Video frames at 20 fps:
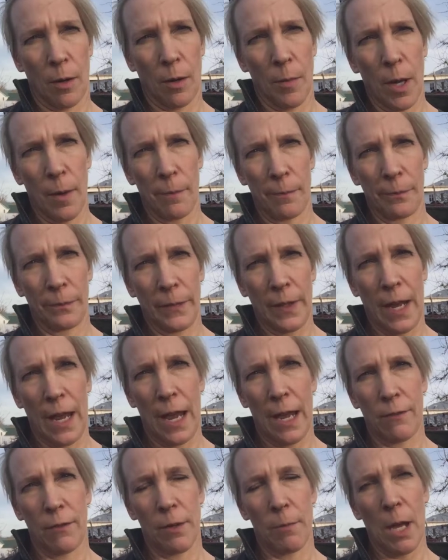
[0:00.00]
Up.
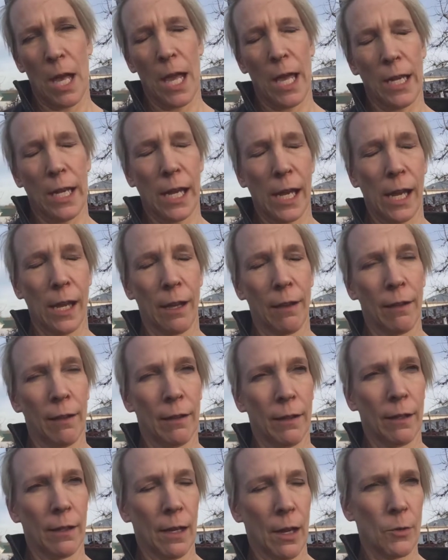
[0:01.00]
Hey everybody!
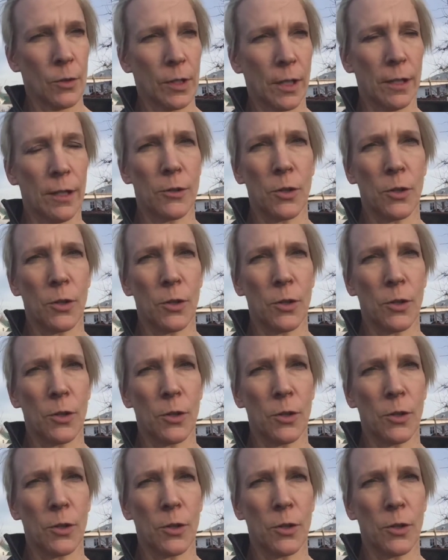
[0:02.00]
I was going